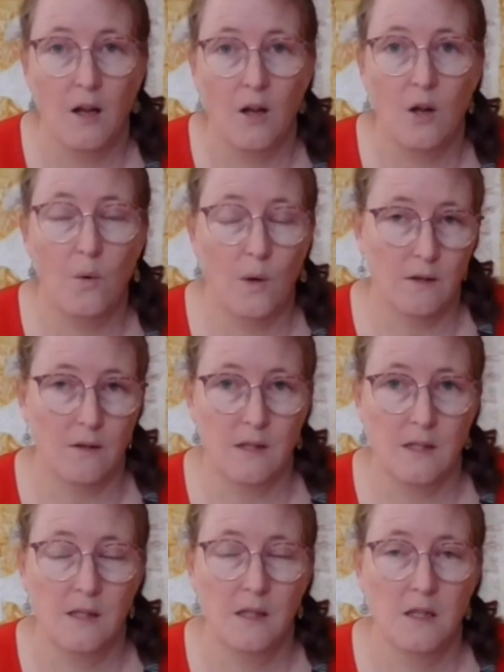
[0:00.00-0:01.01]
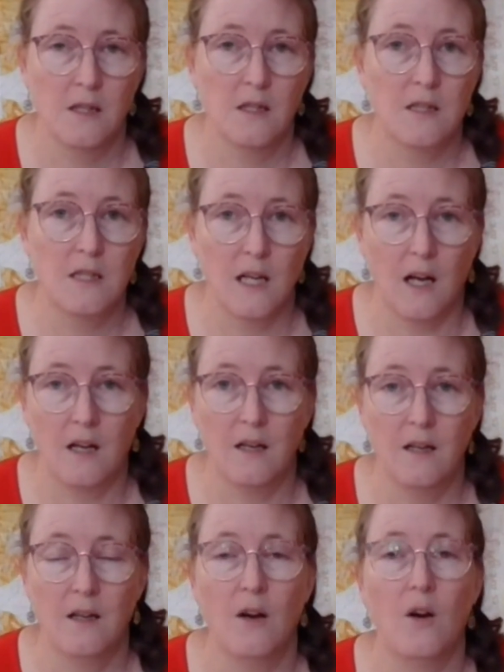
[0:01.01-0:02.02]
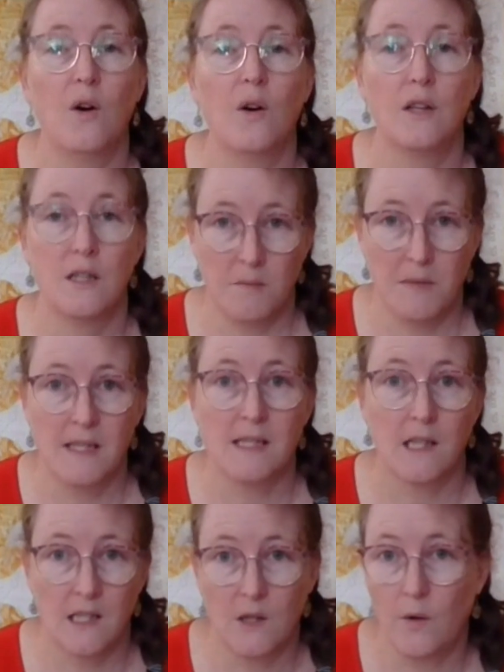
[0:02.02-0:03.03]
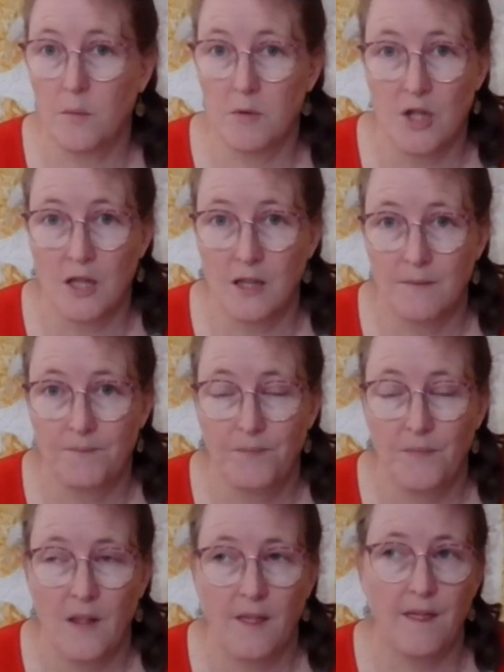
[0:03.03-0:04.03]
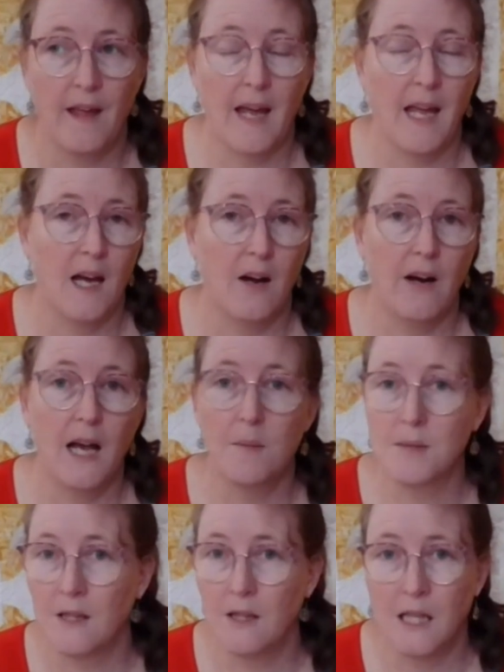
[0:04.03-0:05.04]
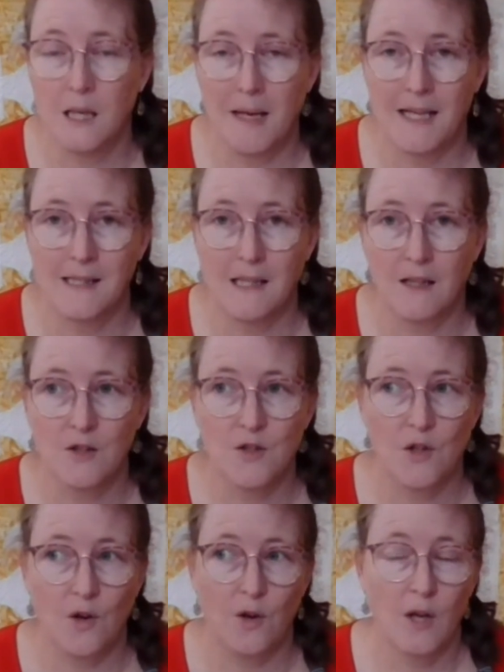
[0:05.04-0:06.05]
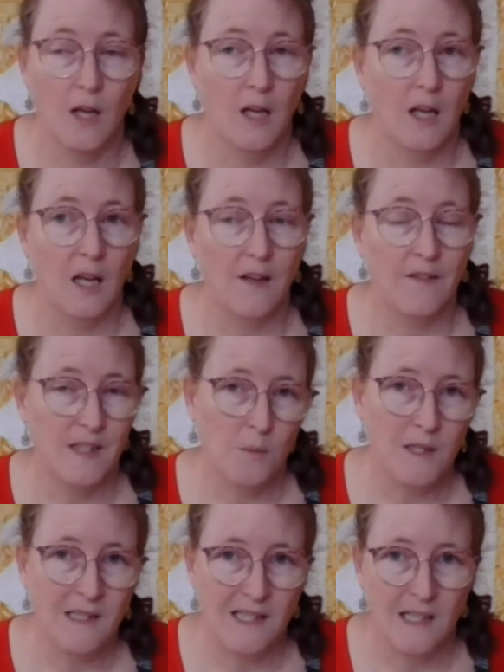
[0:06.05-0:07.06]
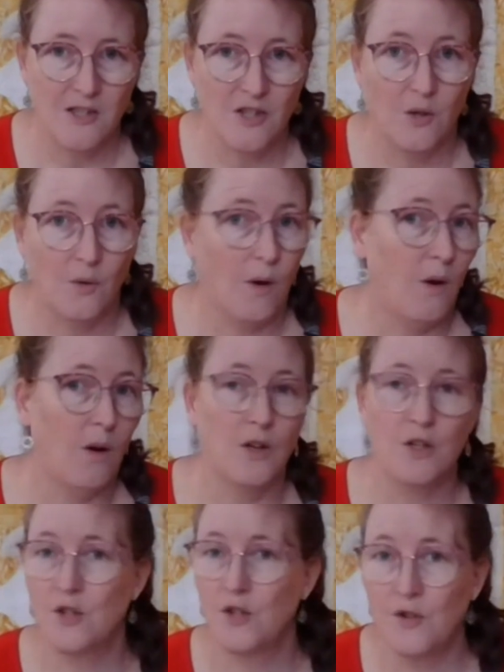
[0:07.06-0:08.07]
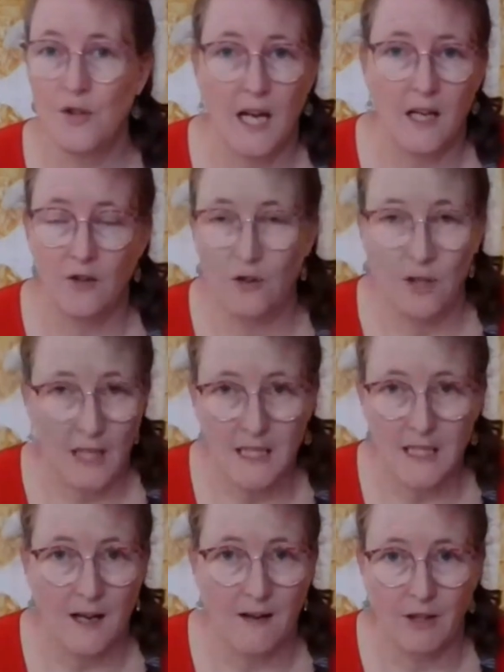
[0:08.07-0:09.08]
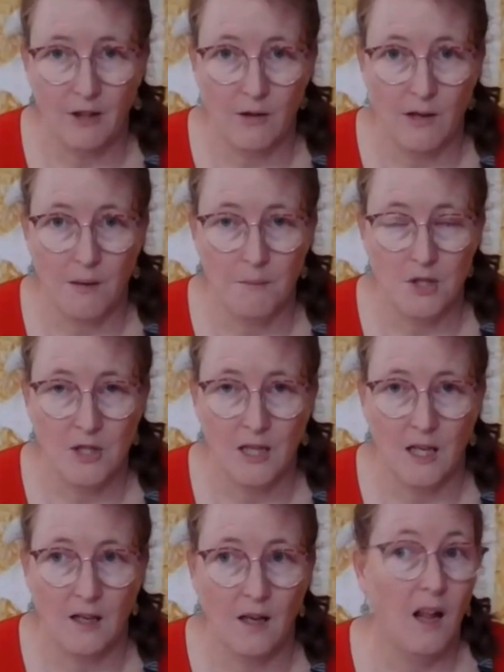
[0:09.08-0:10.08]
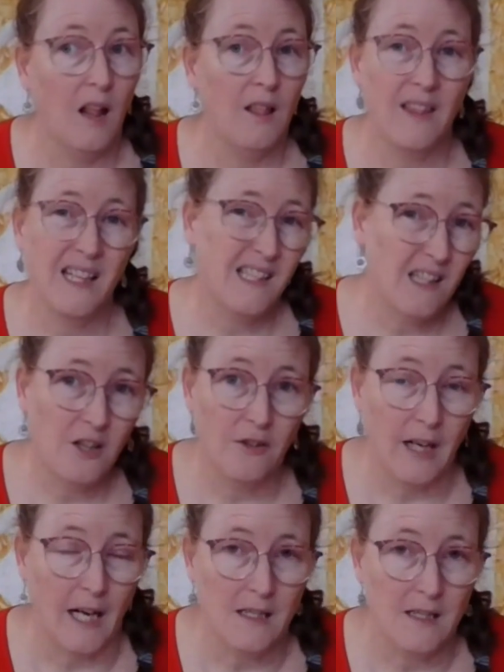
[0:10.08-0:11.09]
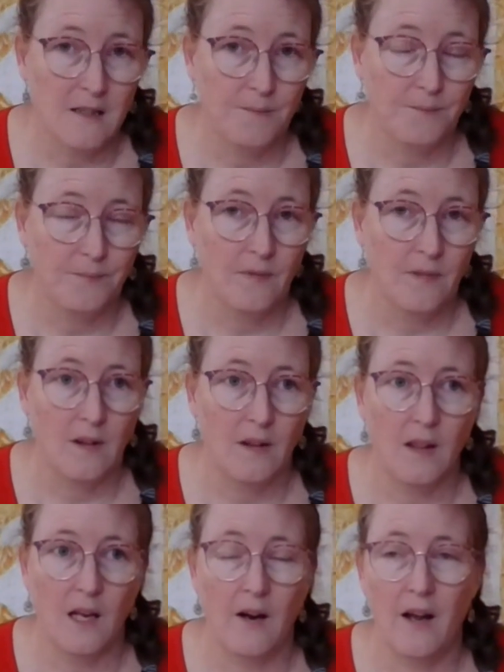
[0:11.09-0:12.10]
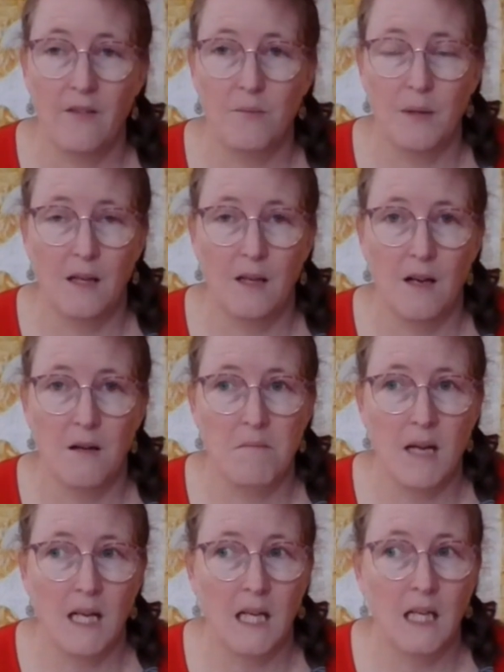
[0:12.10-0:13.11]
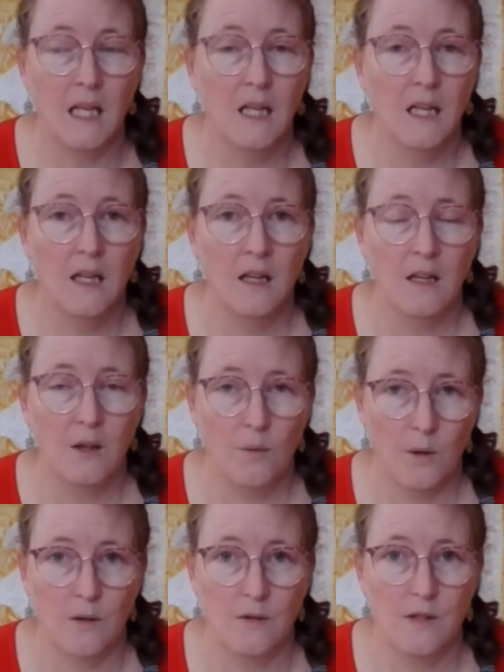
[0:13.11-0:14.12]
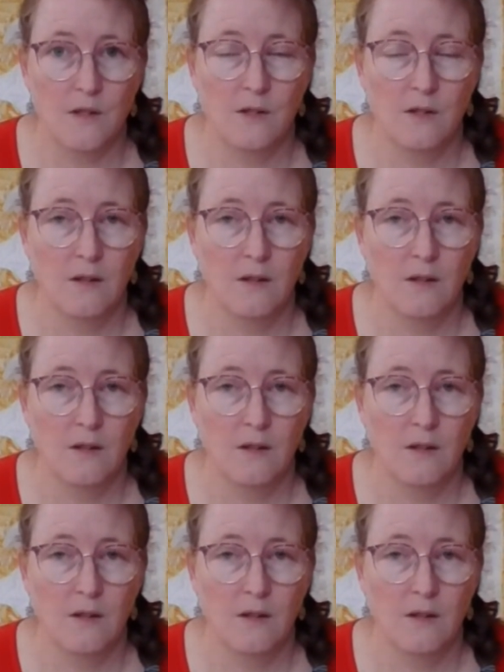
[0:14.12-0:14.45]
quilts done on a domestic sewing machine. They are absolutely amazing. So if someone says to you, oh, to do that you need to have a long arm machine, that's incorrect. There have been many quilts,